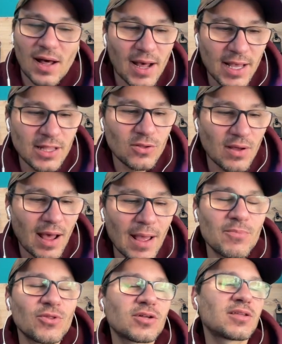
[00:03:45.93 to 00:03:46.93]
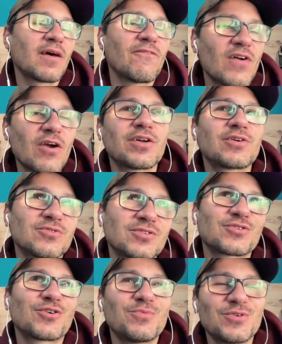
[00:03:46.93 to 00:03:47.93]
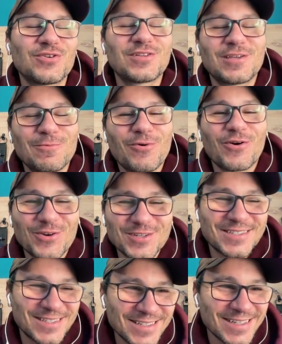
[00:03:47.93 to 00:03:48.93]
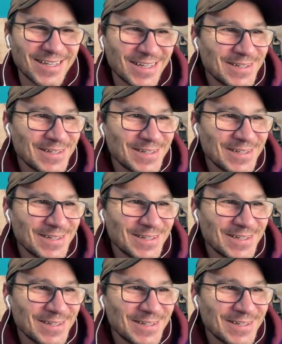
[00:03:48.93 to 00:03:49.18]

I'm not a very good community person.